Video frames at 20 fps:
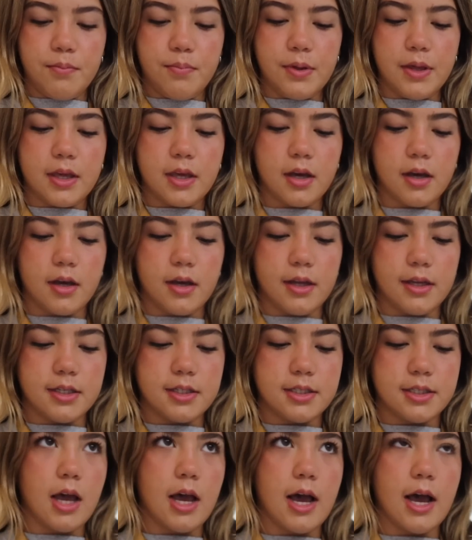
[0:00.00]

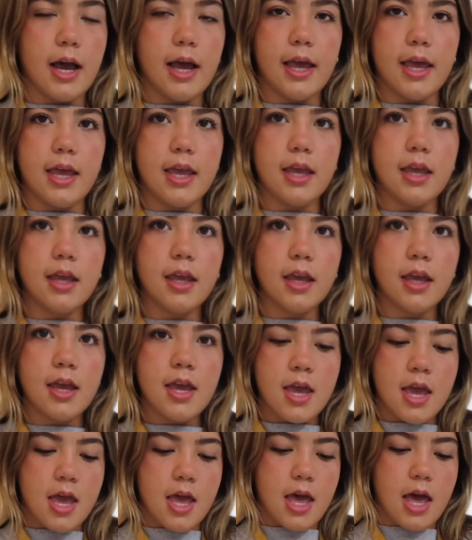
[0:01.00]
because I
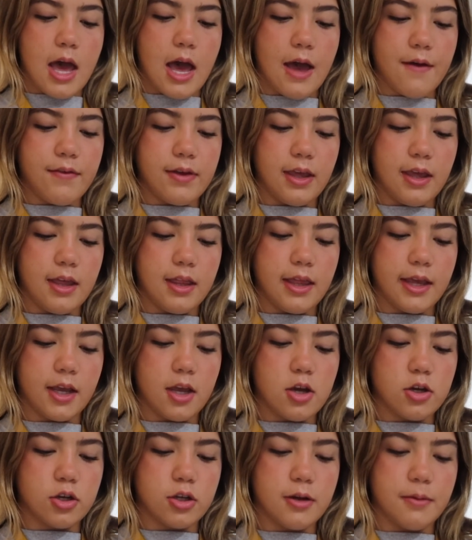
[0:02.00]
have hit
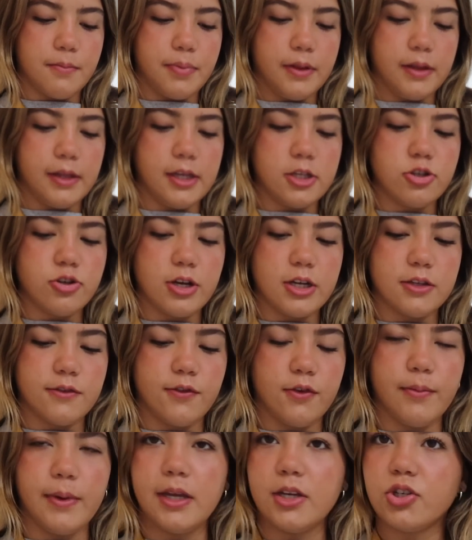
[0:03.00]
like a complete
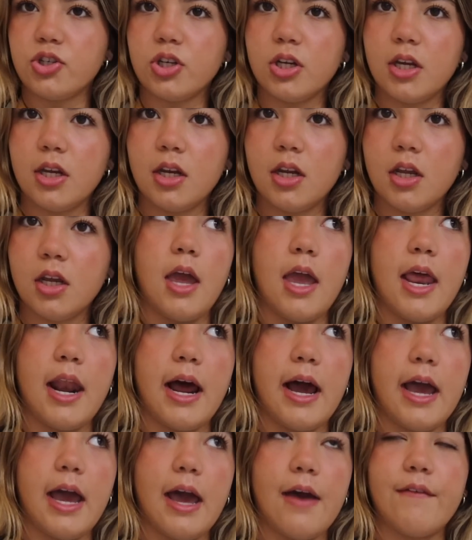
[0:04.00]
transformation and
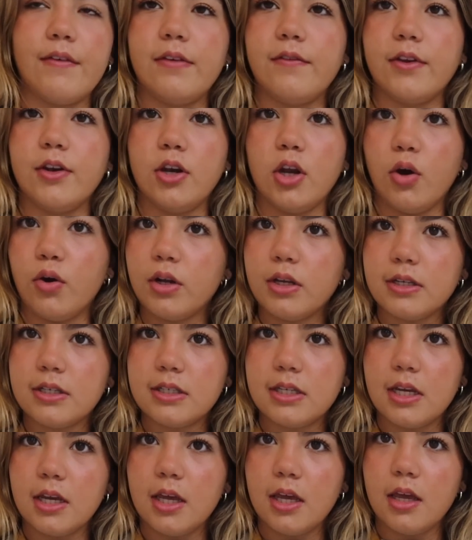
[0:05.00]
I haven't even
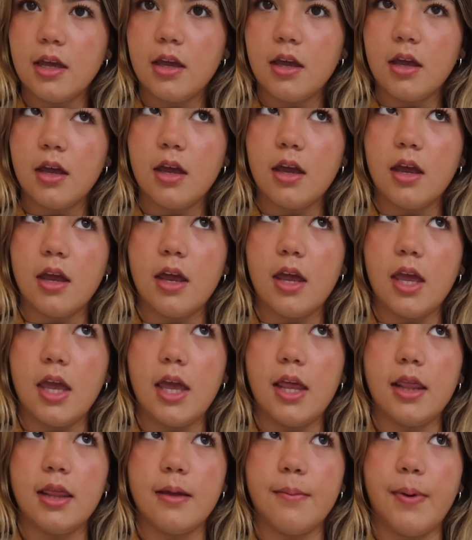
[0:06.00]
noticed it
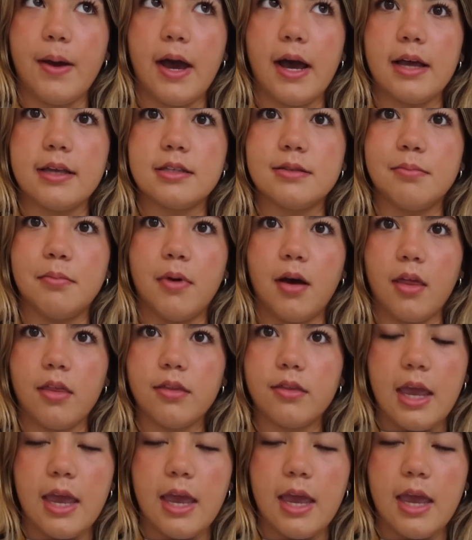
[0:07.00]
in the past month.